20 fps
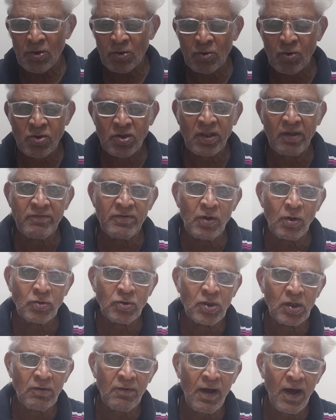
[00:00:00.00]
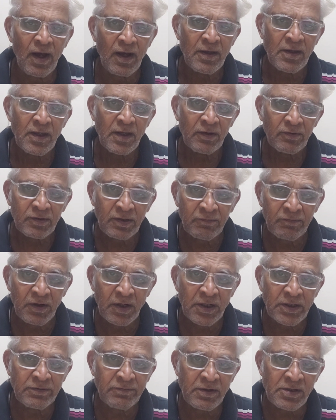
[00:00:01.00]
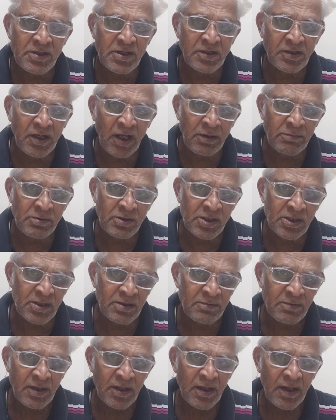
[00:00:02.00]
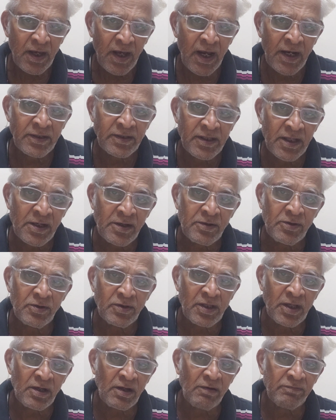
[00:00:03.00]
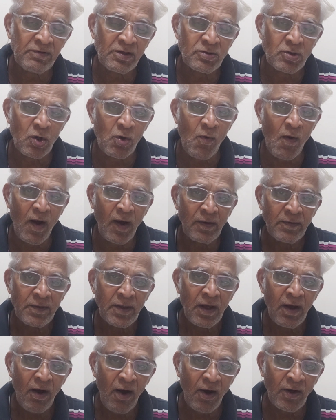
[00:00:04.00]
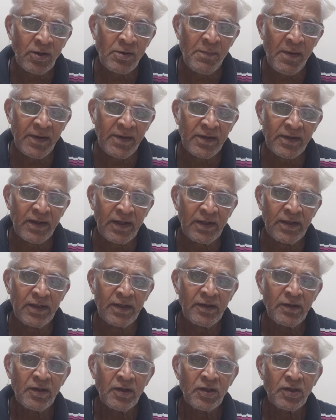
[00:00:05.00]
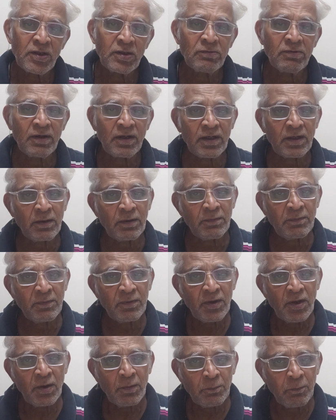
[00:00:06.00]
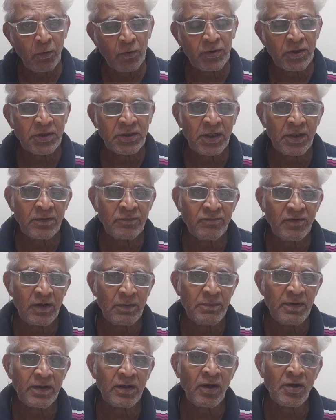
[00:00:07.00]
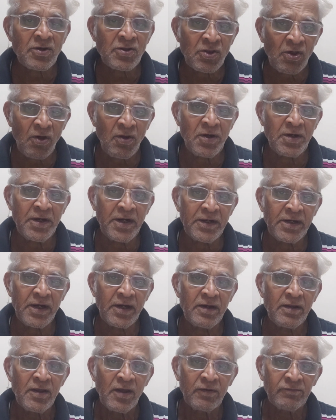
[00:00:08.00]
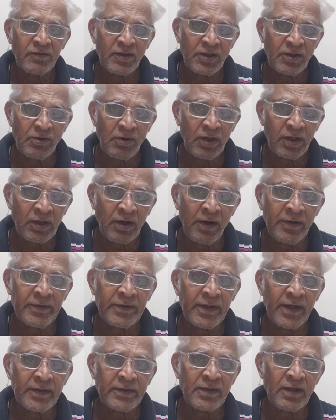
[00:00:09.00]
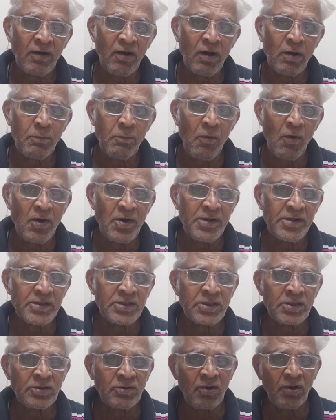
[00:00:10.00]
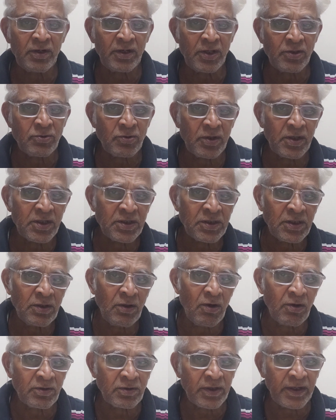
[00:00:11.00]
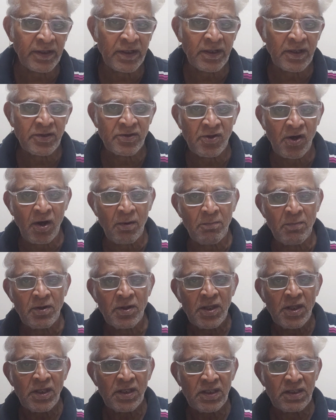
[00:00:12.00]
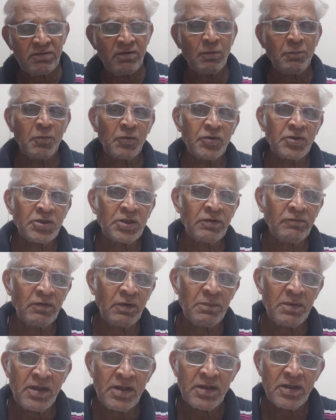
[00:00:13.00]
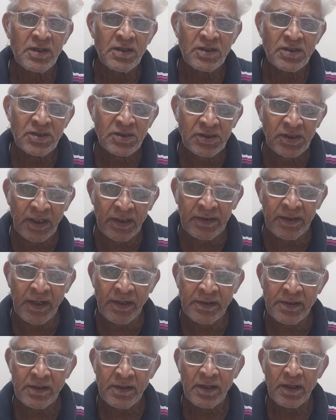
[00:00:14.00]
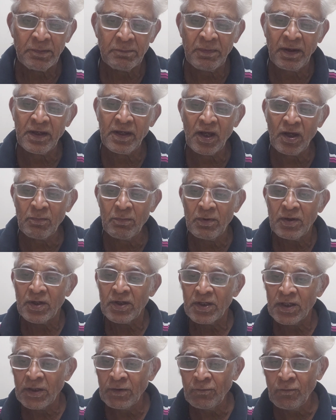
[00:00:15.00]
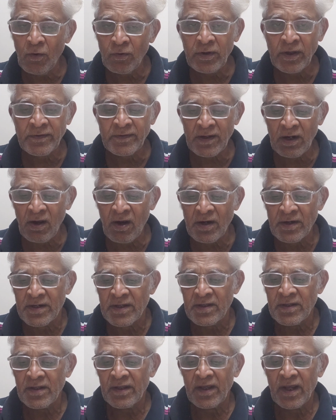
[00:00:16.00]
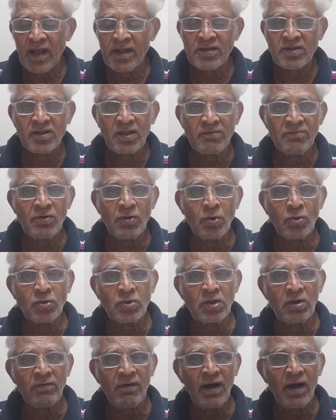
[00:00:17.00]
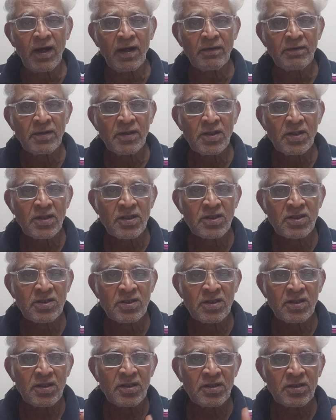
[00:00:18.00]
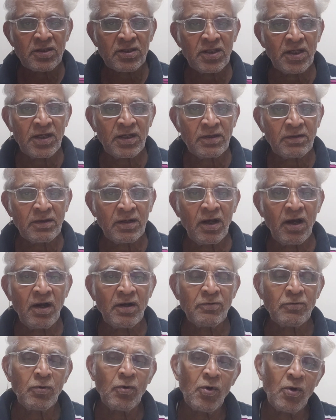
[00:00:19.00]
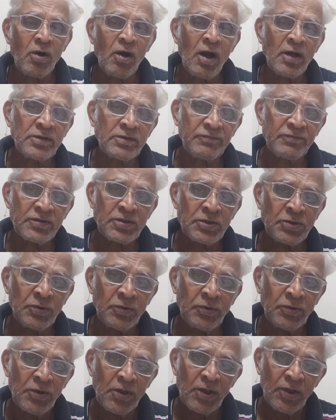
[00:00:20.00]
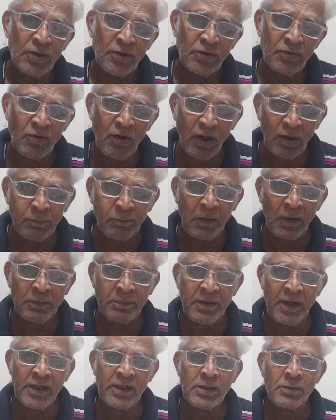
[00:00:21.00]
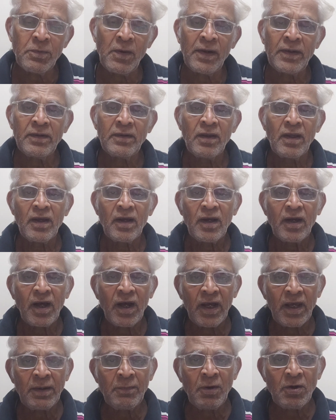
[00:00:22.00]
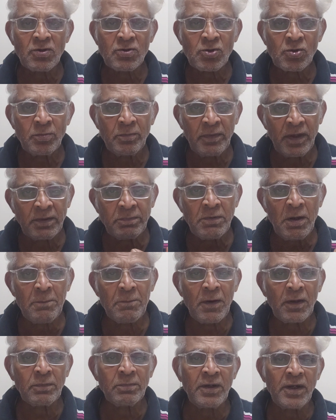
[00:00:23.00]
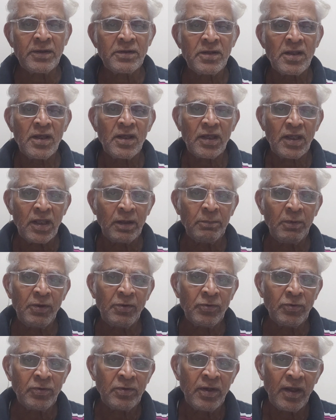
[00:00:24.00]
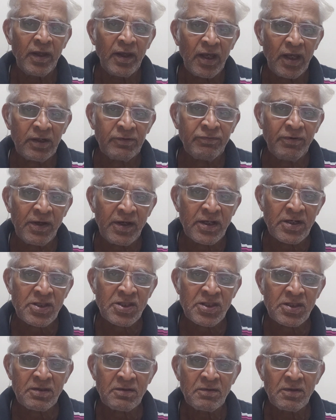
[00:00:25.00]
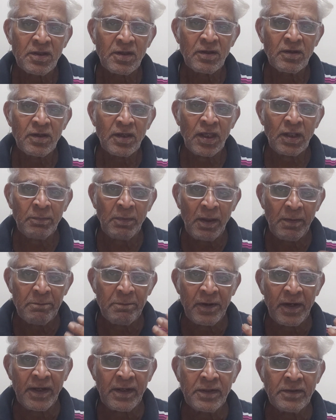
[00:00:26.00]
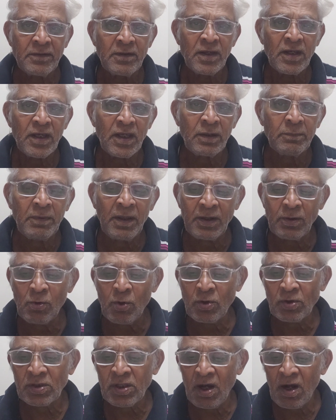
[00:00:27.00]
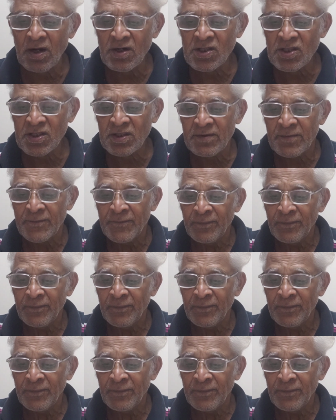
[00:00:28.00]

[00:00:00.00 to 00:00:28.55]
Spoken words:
So Staviro Dhruva, the word once it comes, and you think of the Dhruva, automatically your position will be consolidated. Whether you are a contractor or a politician or education or getting a job, your position will be strengthened by invoking the Lord as Staviro Dhruva. Sir, God, oh God, Vishnu, you are permanent one. I am also, make me permanent in my own affairs, in my brain, in my good thoughts.